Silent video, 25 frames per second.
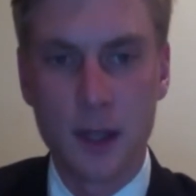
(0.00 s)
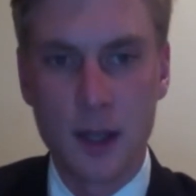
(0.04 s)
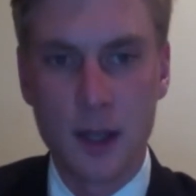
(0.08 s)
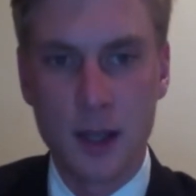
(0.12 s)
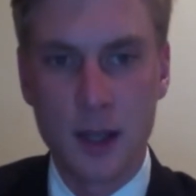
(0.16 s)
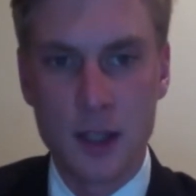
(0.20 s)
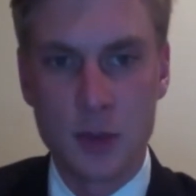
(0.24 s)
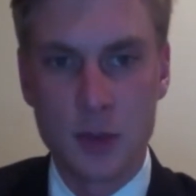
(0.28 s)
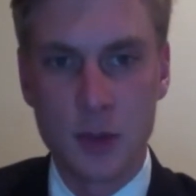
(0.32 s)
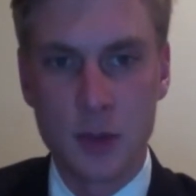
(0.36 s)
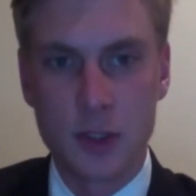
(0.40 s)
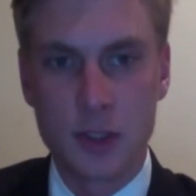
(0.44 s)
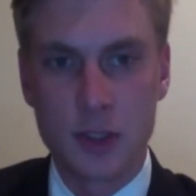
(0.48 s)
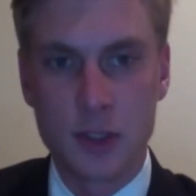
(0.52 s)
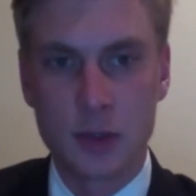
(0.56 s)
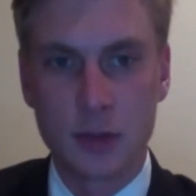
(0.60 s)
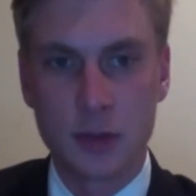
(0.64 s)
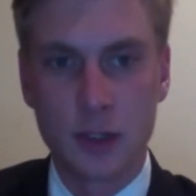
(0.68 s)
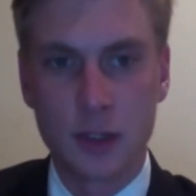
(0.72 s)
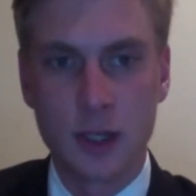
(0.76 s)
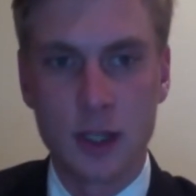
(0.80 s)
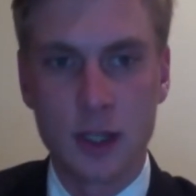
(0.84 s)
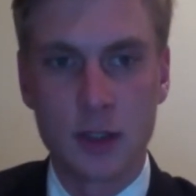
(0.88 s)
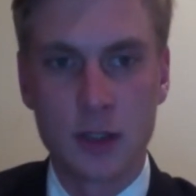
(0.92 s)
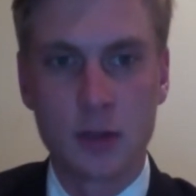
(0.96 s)
as well as
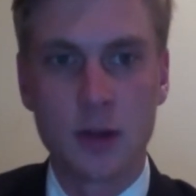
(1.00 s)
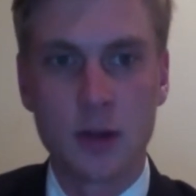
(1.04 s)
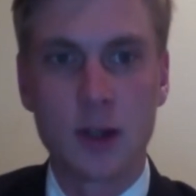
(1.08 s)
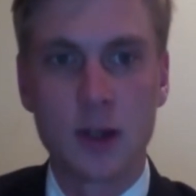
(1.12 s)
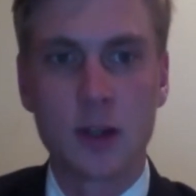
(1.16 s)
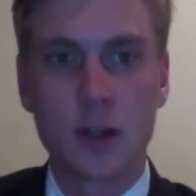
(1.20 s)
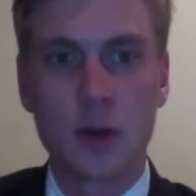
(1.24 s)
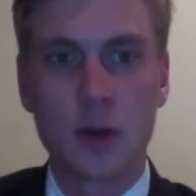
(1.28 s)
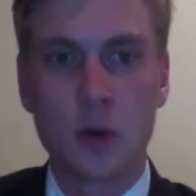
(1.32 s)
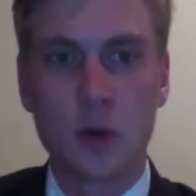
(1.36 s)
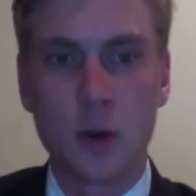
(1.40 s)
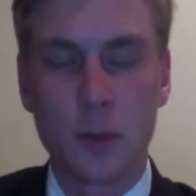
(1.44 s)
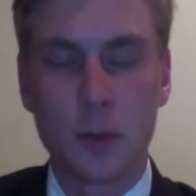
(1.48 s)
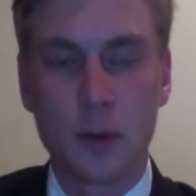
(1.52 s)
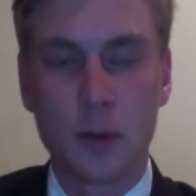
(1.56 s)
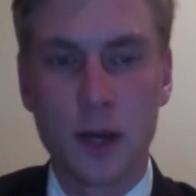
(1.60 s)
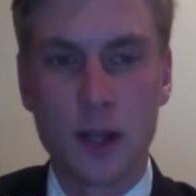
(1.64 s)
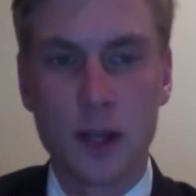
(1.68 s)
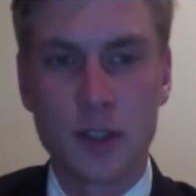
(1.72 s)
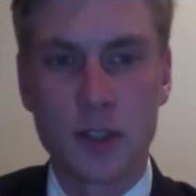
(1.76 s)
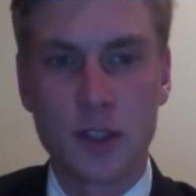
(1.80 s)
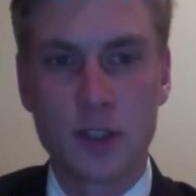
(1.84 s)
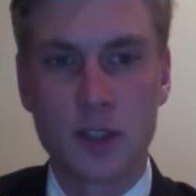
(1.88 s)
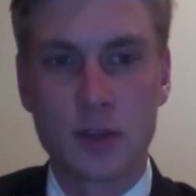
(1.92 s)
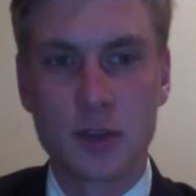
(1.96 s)
three integrated core
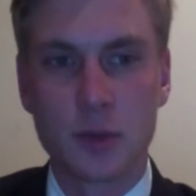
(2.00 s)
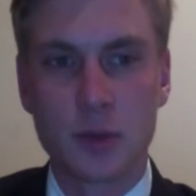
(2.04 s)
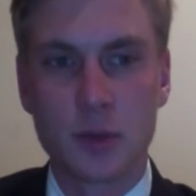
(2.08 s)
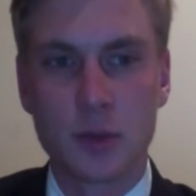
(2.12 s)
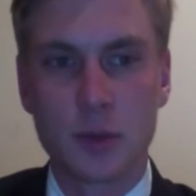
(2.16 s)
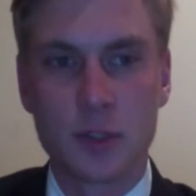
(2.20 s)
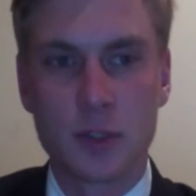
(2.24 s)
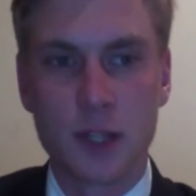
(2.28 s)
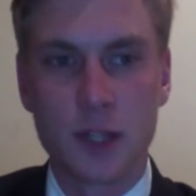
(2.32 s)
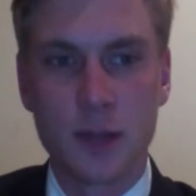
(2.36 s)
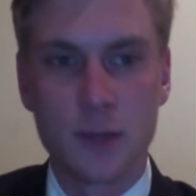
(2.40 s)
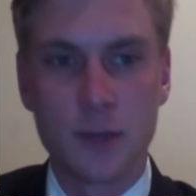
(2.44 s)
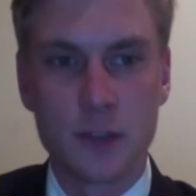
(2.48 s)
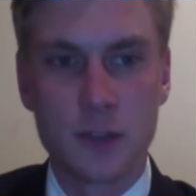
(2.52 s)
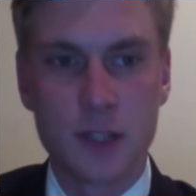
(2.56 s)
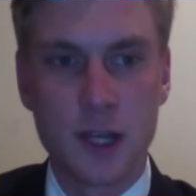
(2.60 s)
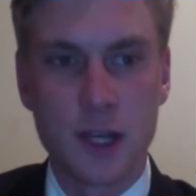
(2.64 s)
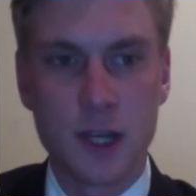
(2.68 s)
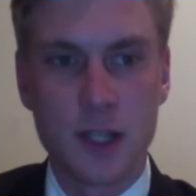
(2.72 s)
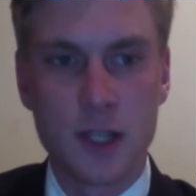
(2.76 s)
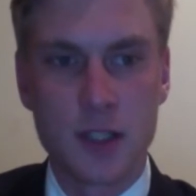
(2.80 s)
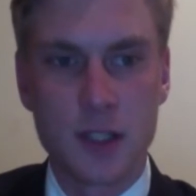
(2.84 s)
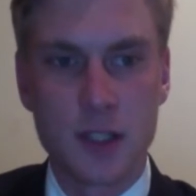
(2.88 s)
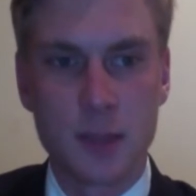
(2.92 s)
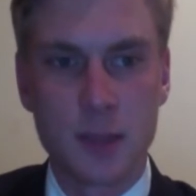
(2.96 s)
projects, which
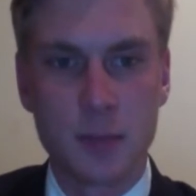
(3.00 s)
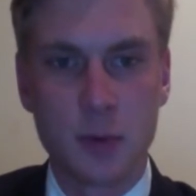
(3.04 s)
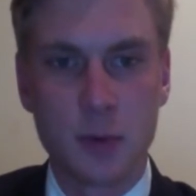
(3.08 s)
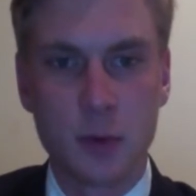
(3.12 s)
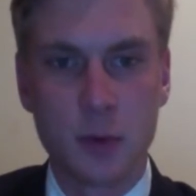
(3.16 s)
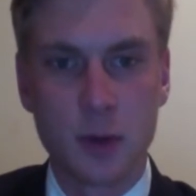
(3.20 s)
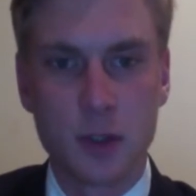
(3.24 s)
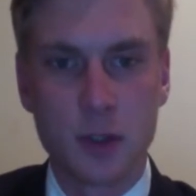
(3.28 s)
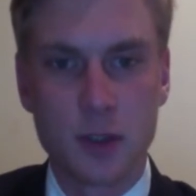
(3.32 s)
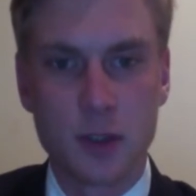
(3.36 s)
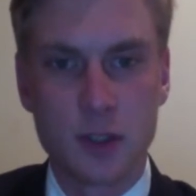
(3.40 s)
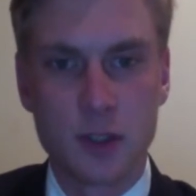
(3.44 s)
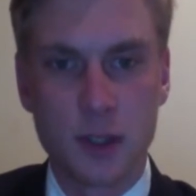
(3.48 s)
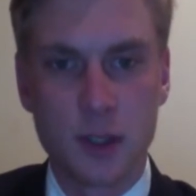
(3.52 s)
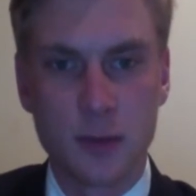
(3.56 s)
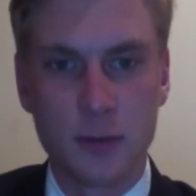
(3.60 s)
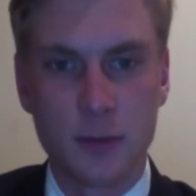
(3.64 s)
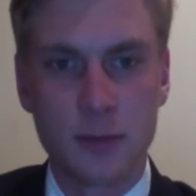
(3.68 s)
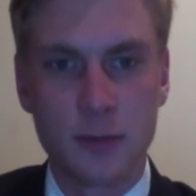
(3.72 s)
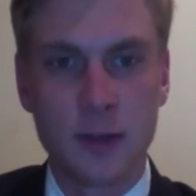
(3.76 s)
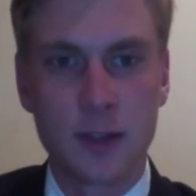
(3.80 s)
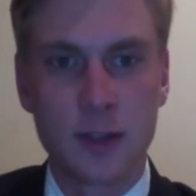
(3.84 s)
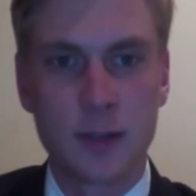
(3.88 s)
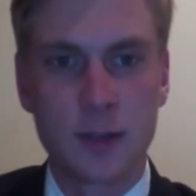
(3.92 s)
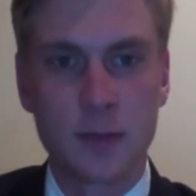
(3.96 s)
emphasize the importance of
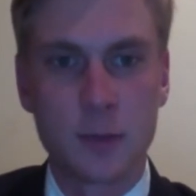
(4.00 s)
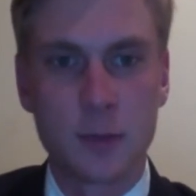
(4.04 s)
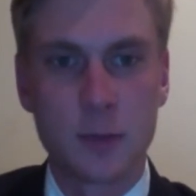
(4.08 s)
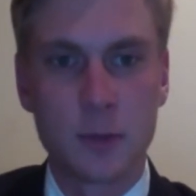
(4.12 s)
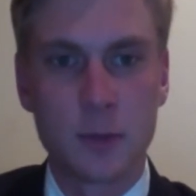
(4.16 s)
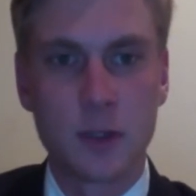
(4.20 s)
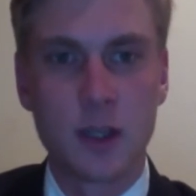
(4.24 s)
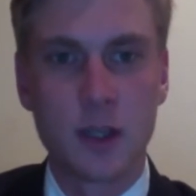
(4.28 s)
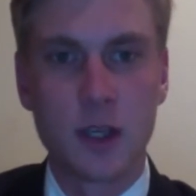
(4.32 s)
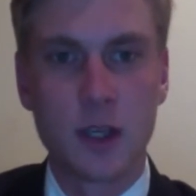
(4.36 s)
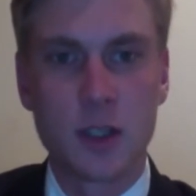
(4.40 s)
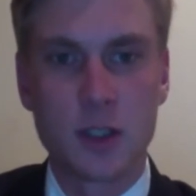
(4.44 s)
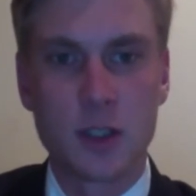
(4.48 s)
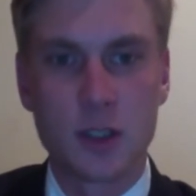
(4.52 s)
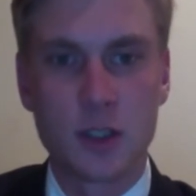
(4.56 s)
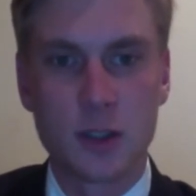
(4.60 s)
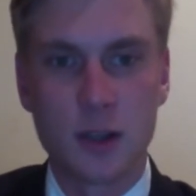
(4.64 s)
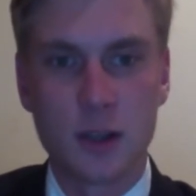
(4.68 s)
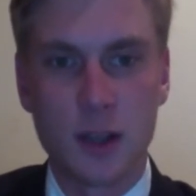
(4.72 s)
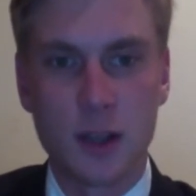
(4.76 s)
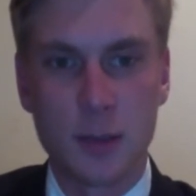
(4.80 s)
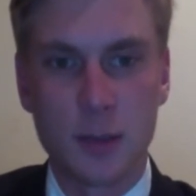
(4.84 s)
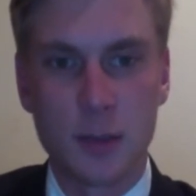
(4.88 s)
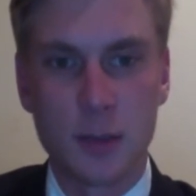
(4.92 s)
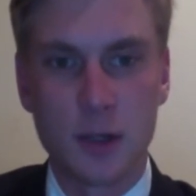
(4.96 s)
effective communication
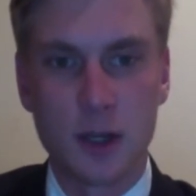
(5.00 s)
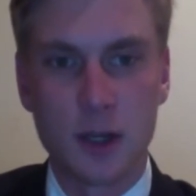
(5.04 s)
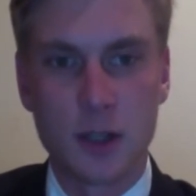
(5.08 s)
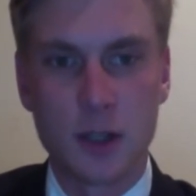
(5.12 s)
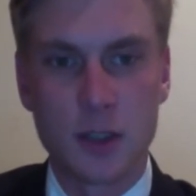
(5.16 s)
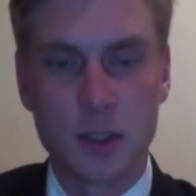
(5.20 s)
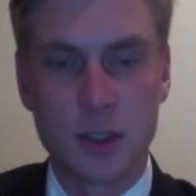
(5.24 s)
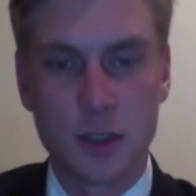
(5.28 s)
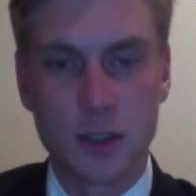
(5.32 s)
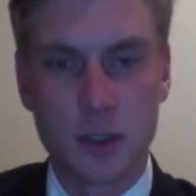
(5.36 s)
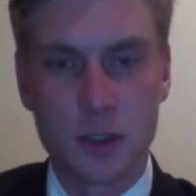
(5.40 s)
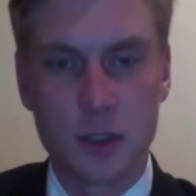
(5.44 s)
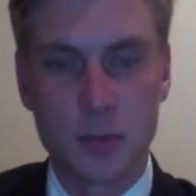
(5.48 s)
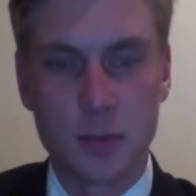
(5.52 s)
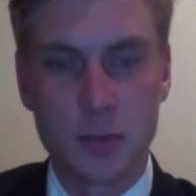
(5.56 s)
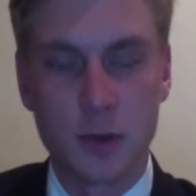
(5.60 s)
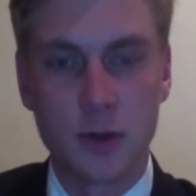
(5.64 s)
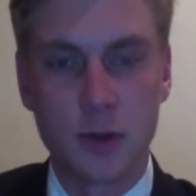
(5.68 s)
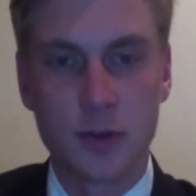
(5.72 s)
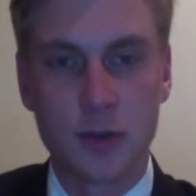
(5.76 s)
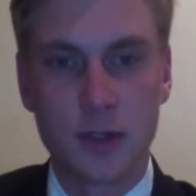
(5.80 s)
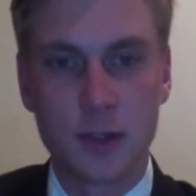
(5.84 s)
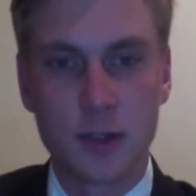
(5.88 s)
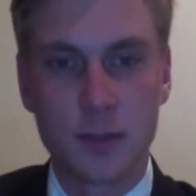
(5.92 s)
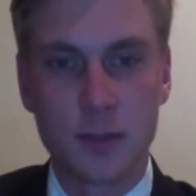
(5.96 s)
and production in a small
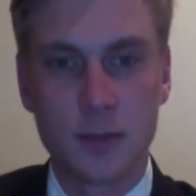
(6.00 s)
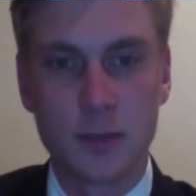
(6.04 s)
team.